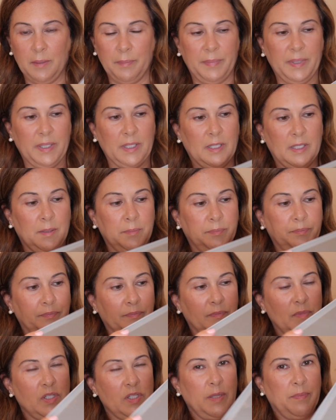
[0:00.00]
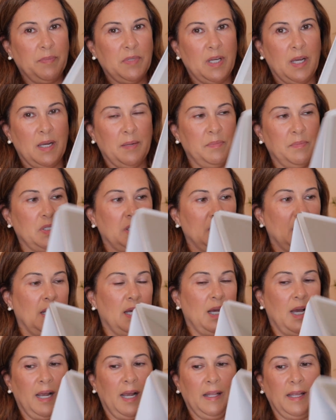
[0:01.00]
But sometimes
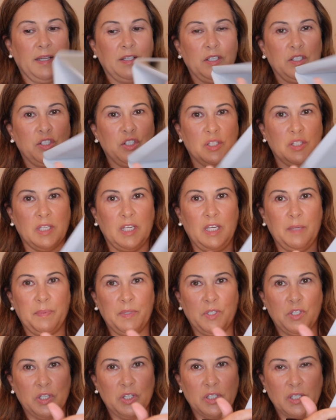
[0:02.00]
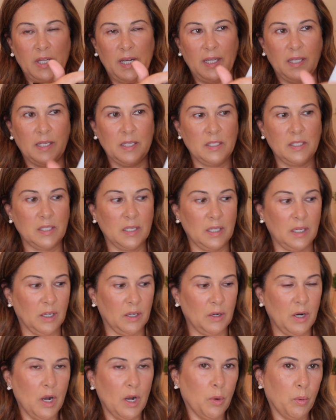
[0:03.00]
I like to just keep it just like this
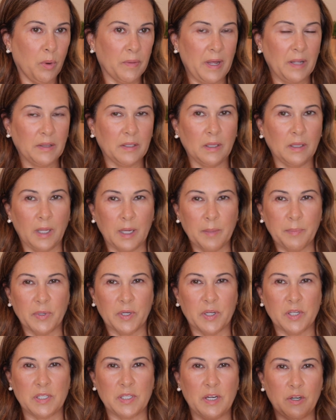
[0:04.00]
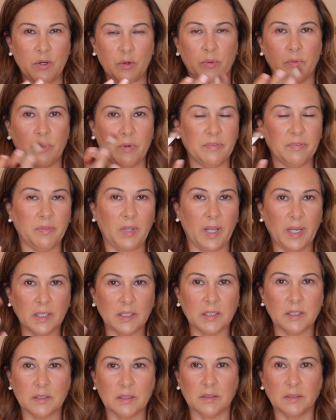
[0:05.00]
here without the light because then it'll
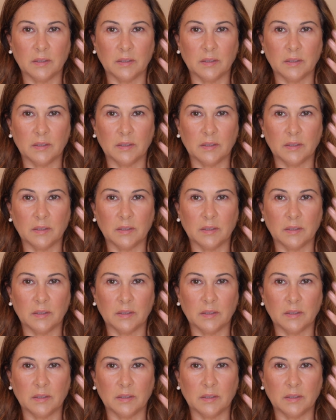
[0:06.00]
reflect.